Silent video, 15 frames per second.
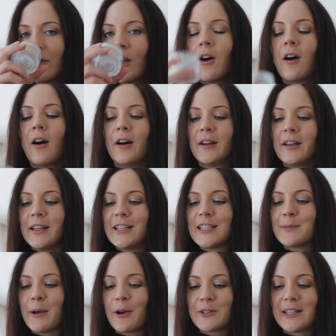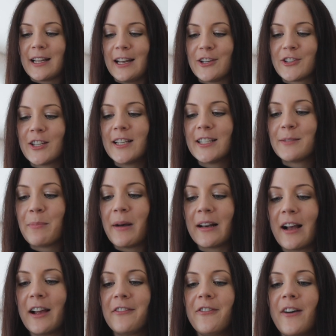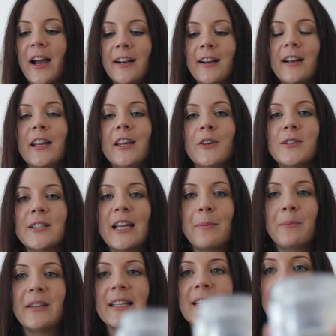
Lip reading: Oh, it smells delicious, but I finally used up the